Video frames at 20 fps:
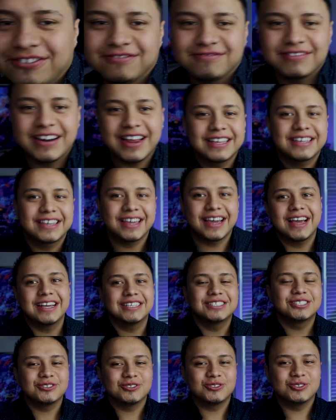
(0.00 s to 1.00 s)
Alright
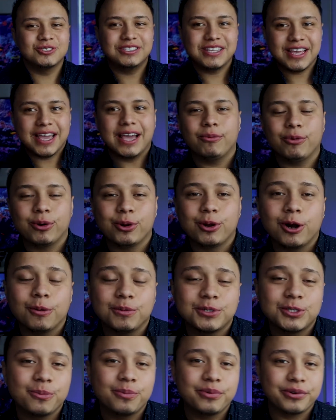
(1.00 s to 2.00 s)
guys, so today I woke
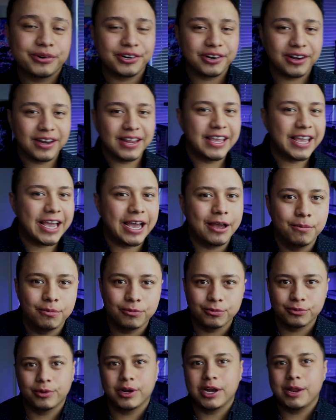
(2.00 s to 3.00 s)
up super early.
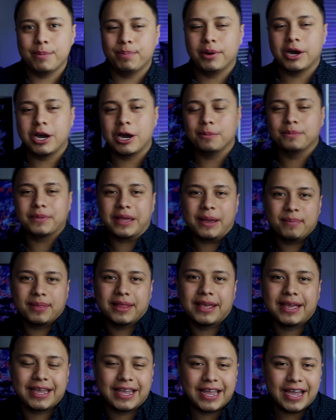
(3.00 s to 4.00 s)
I'm really pumped.
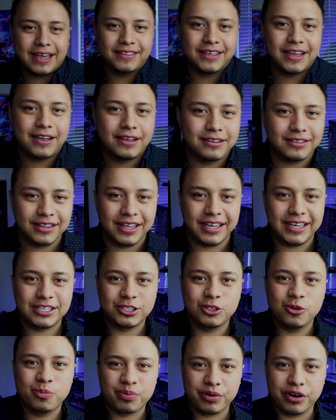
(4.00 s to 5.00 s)
I got that
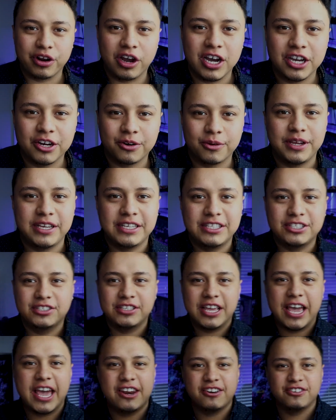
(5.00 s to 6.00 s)
super hungry
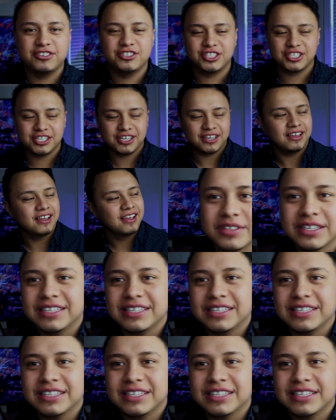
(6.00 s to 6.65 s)
energy.